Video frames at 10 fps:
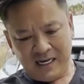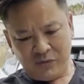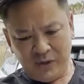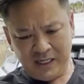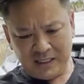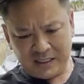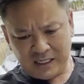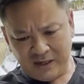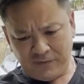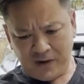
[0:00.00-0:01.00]
It
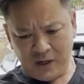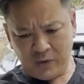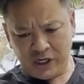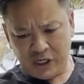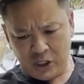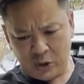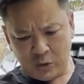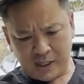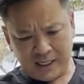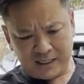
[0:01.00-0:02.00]
reads, "If I were
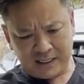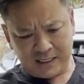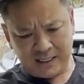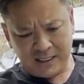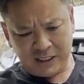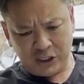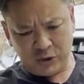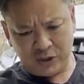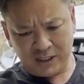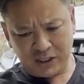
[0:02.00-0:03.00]
you, I'd stick
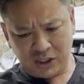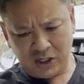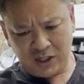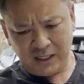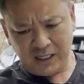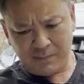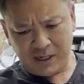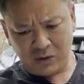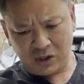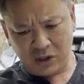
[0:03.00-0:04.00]
to just talking
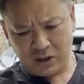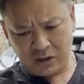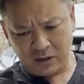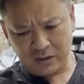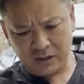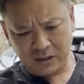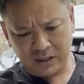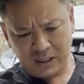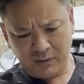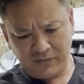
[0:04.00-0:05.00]
about cars.
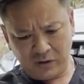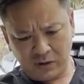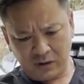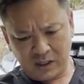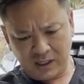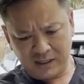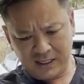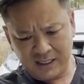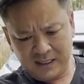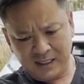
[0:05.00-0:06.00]
Some of your
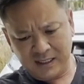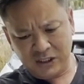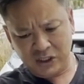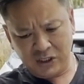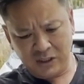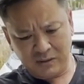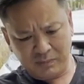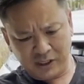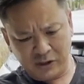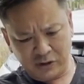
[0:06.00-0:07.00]
content is
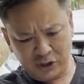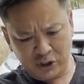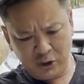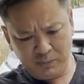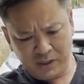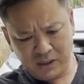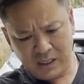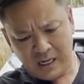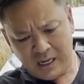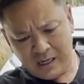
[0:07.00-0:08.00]
good, but your stupid
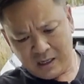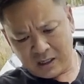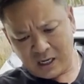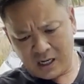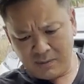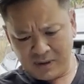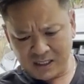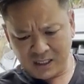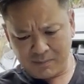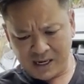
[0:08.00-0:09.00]

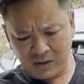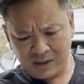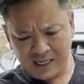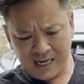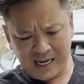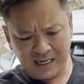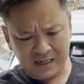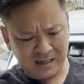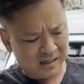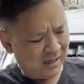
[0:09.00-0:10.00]
comments about
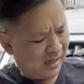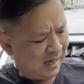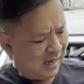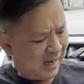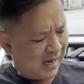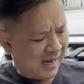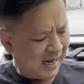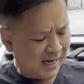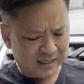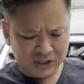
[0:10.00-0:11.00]
Canada
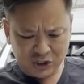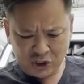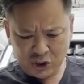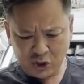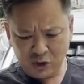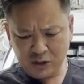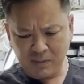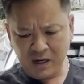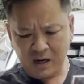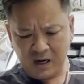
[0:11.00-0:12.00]
has turned
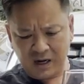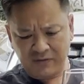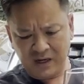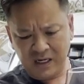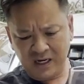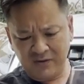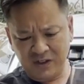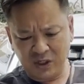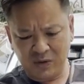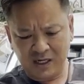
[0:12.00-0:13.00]
me off enough
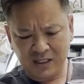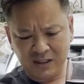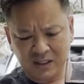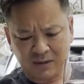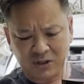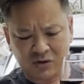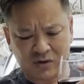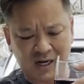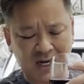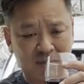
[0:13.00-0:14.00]
to
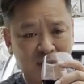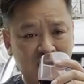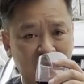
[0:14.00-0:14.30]
unsubscribe."